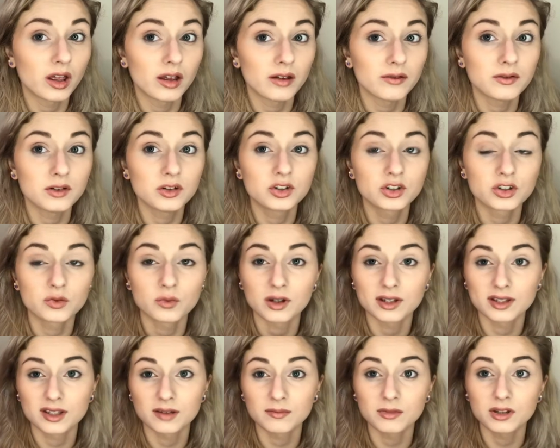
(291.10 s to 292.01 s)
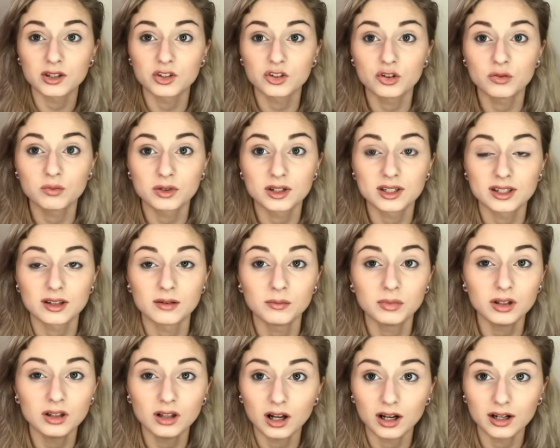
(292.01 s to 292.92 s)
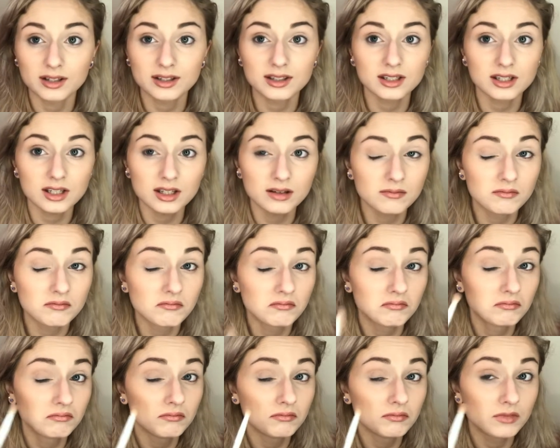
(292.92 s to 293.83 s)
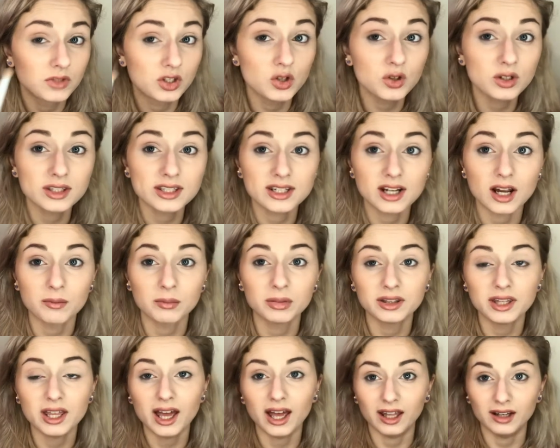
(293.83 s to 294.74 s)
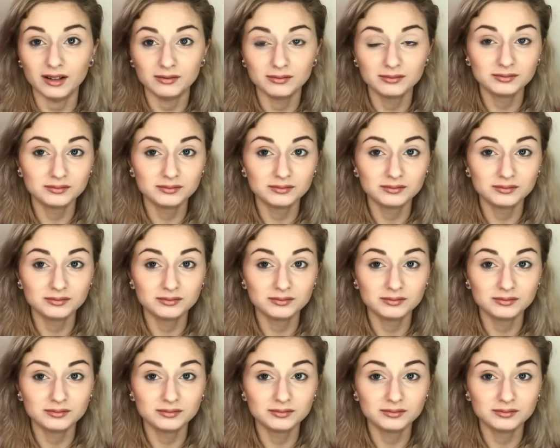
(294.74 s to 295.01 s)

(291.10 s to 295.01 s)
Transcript: If you just want something super simple, honestly, you could stop at that.